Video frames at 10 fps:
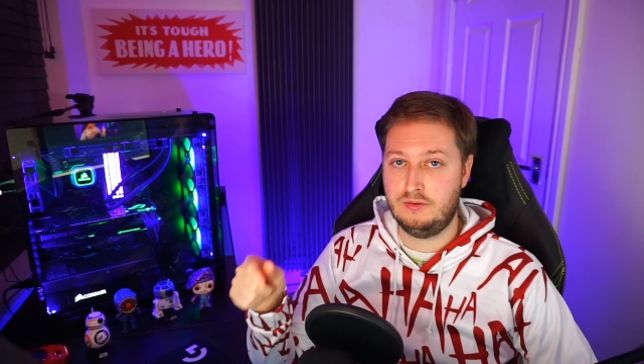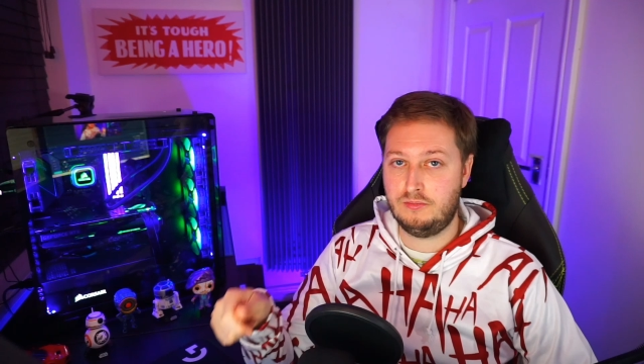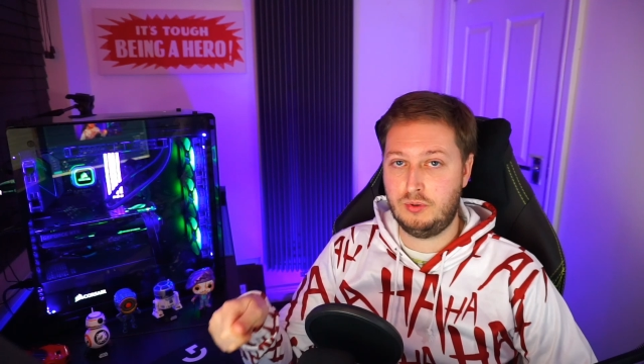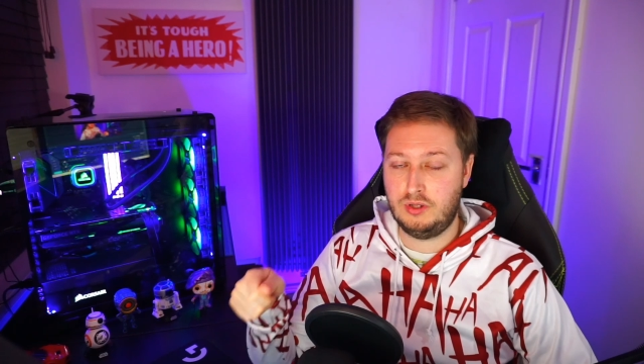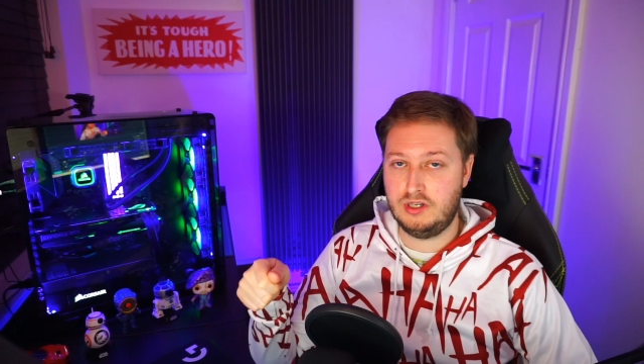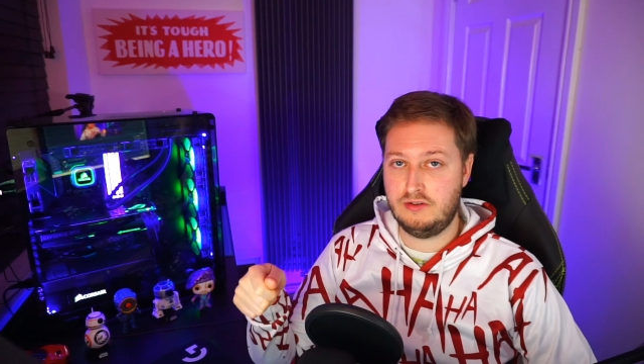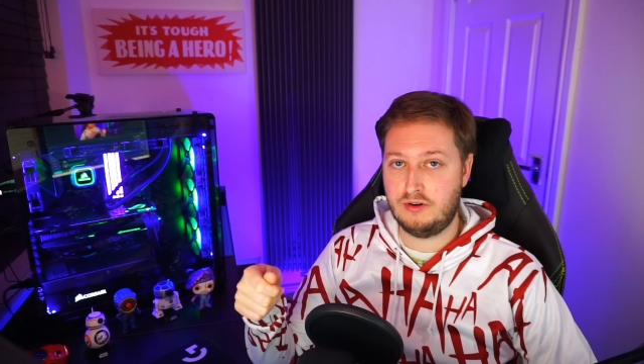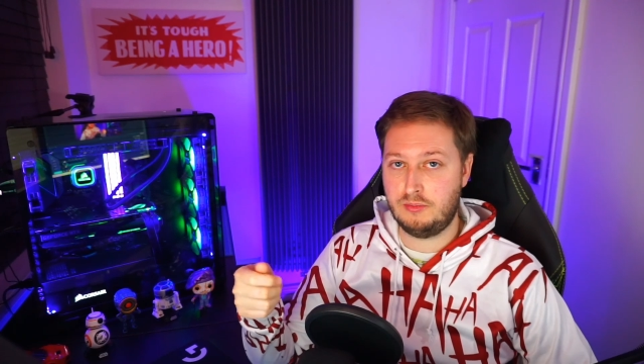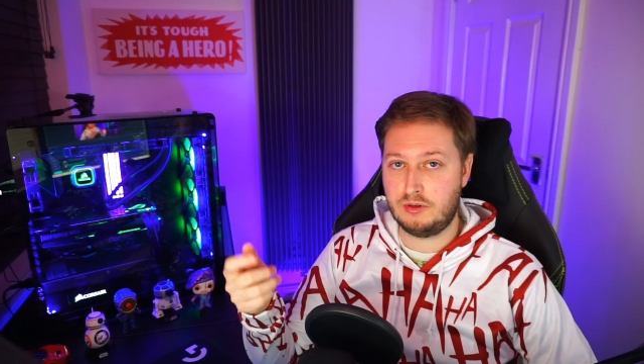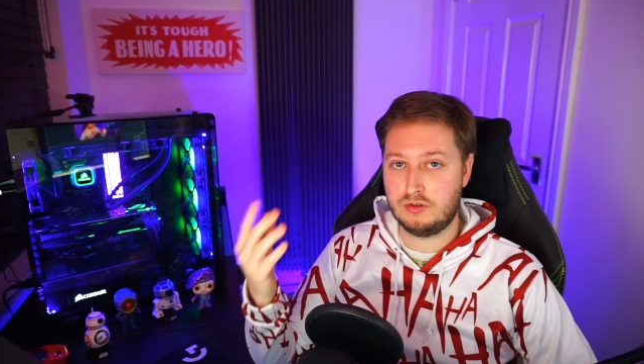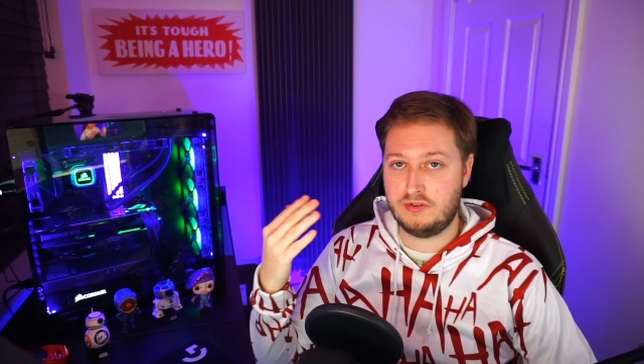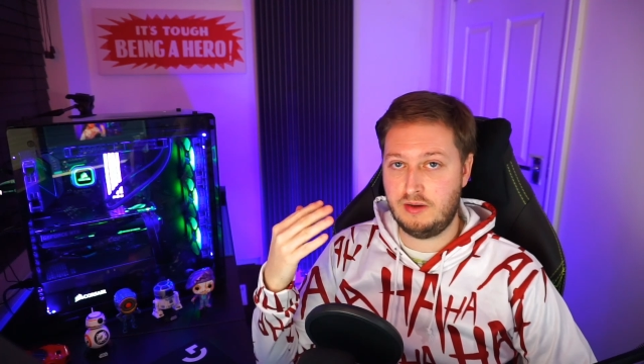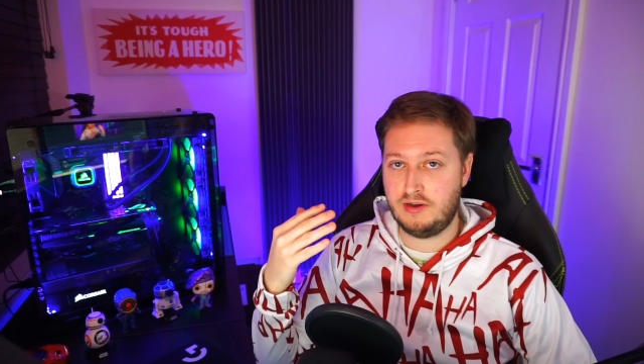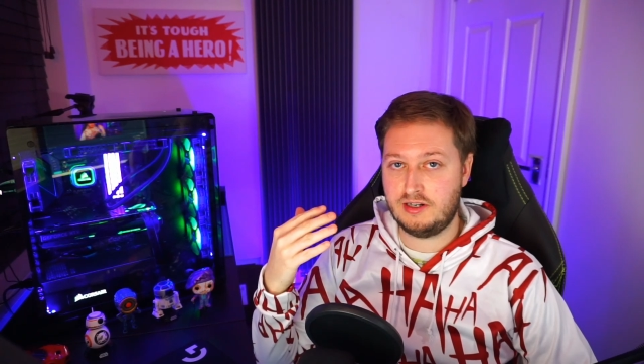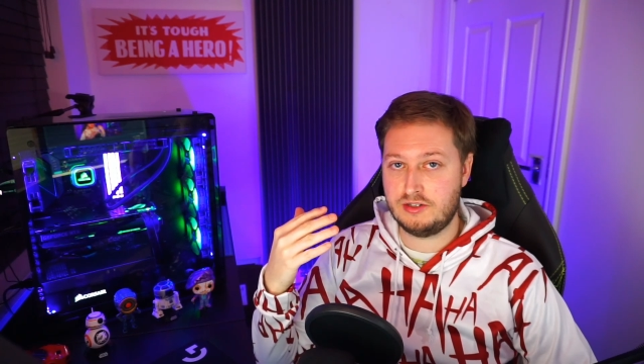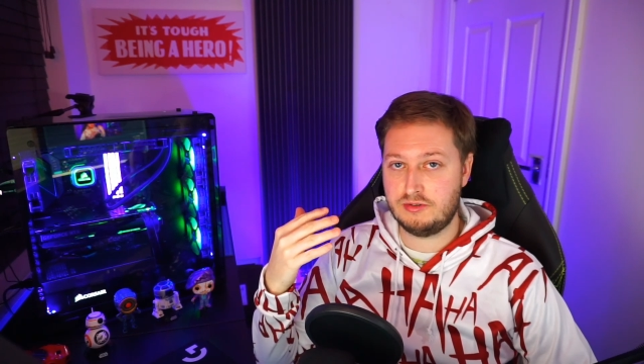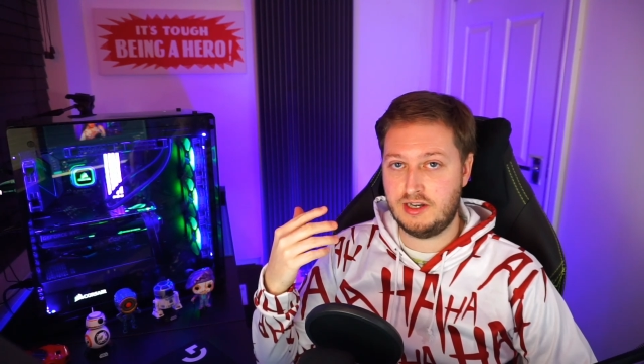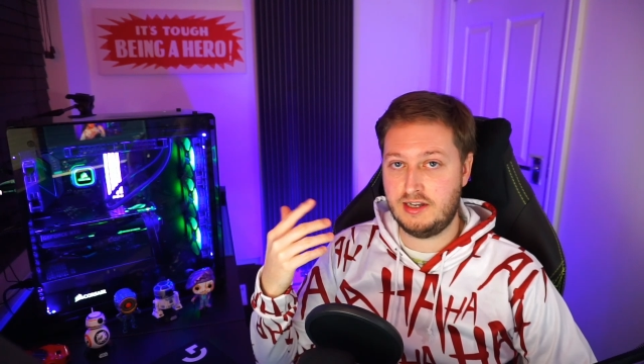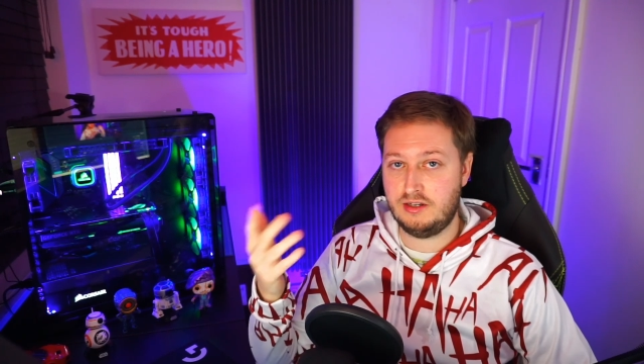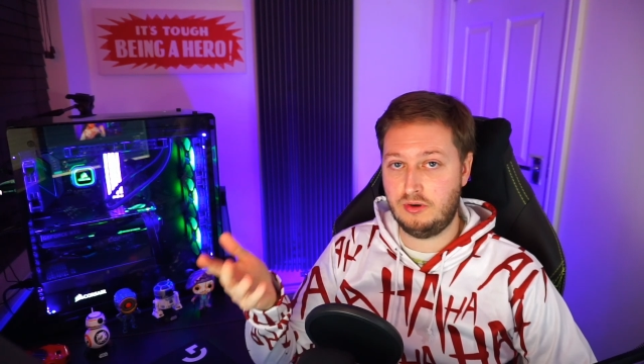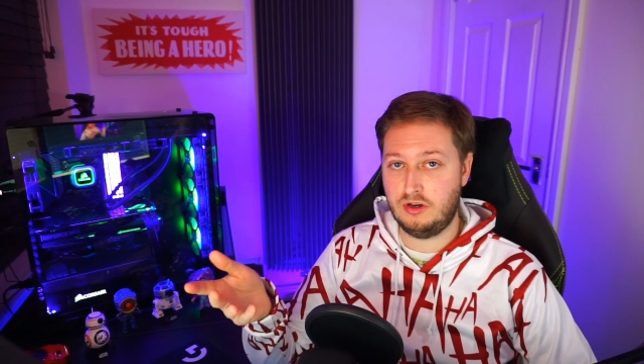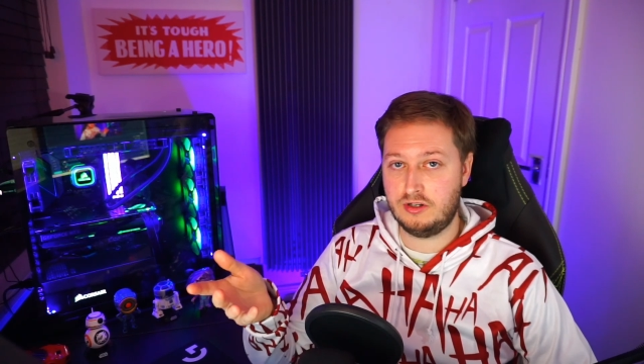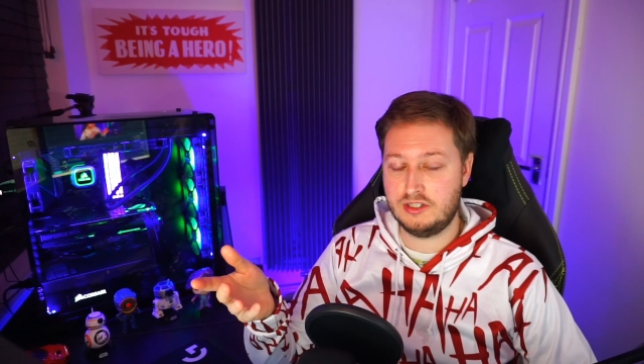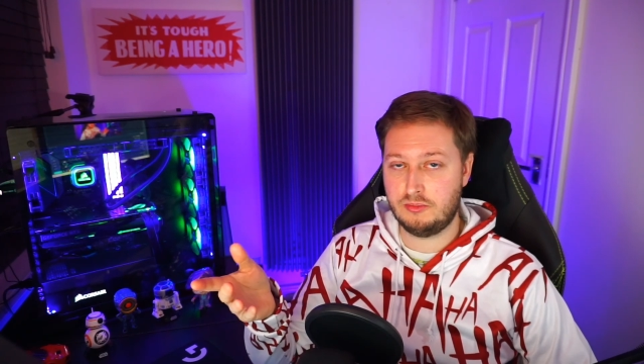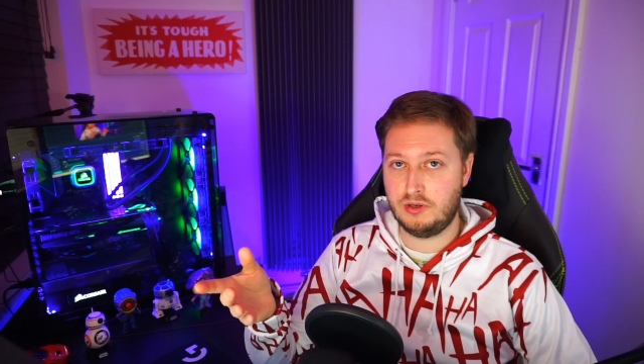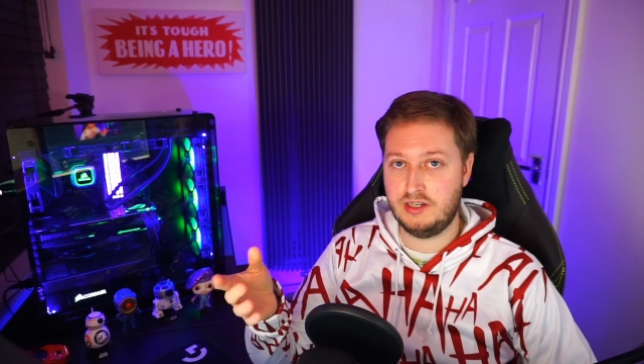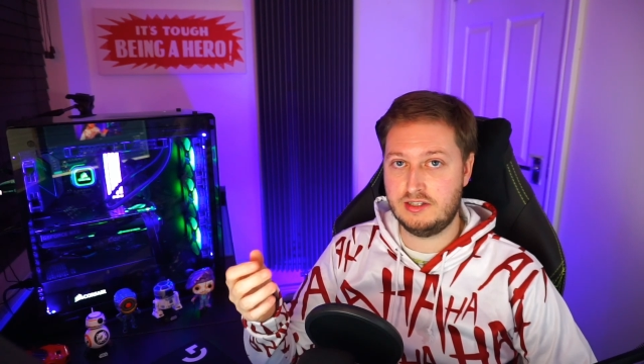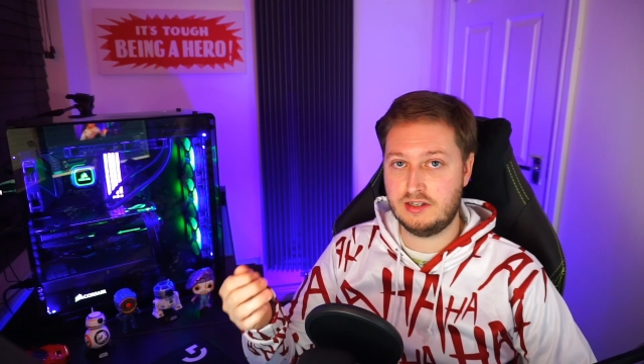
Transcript: pull the lever up, go as far back as you can, it will lock into place,